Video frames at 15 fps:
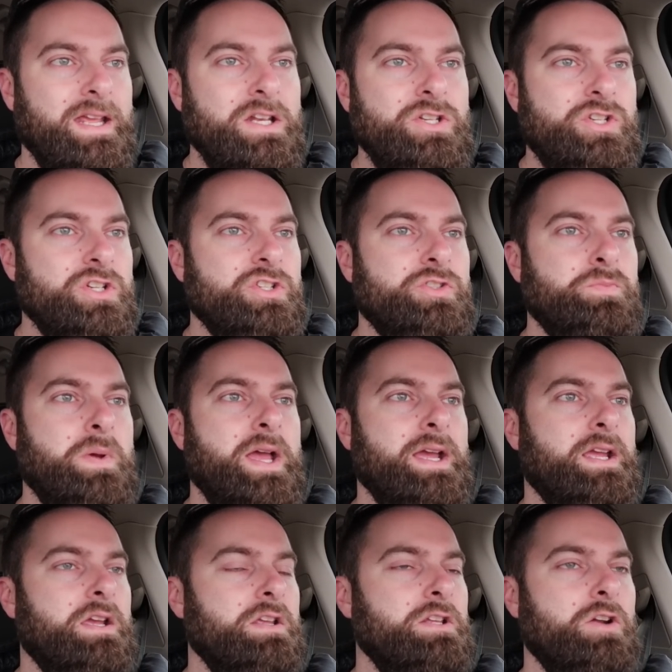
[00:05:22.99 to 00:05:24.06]
engine
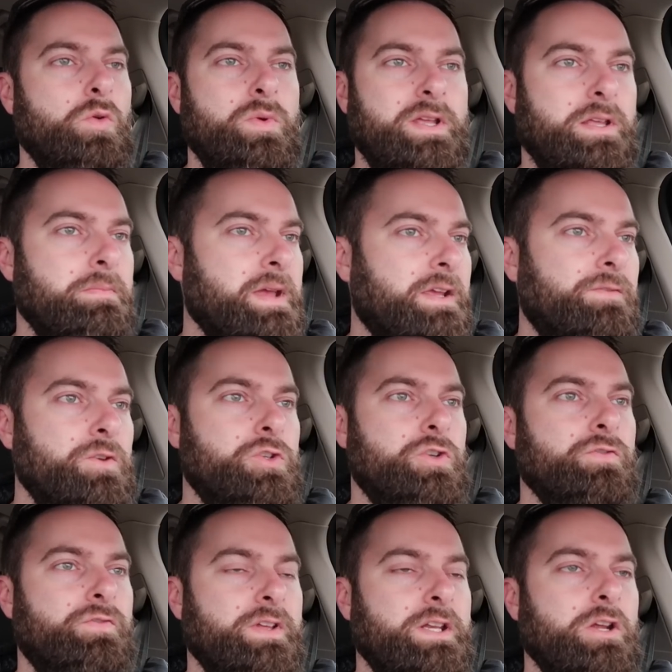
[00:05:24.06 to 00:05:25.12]
spec, you know, we can make
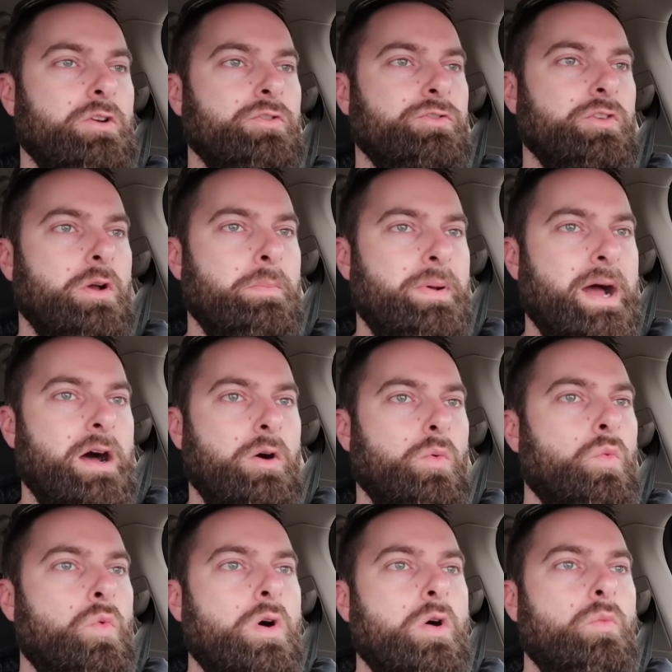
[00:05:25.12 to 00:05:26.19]
future videos
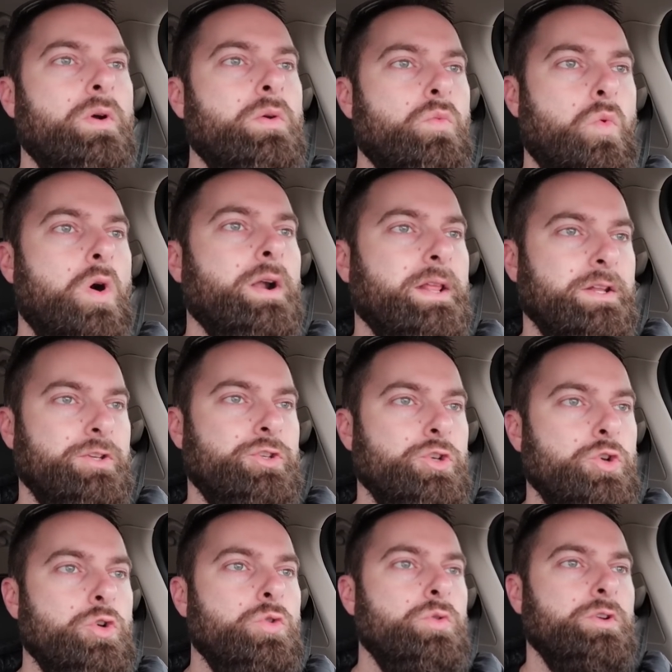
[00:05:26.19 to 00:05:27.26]
about what we want to
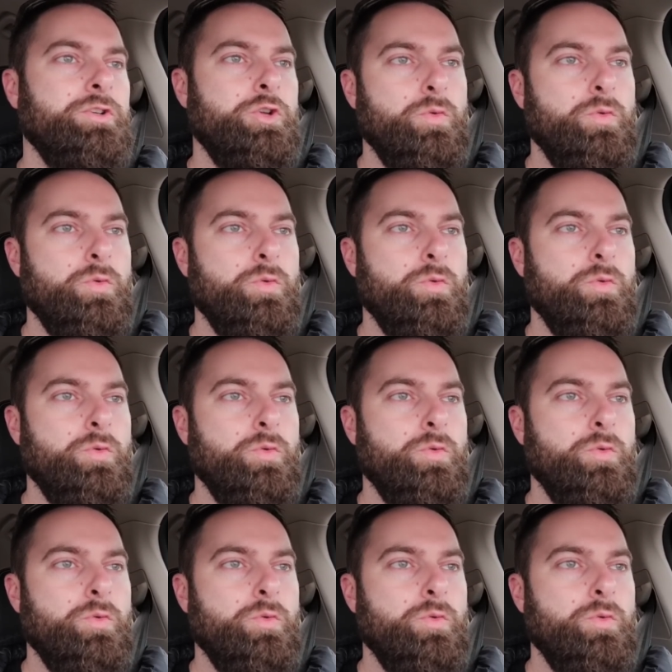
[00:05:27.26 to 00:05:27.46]
do.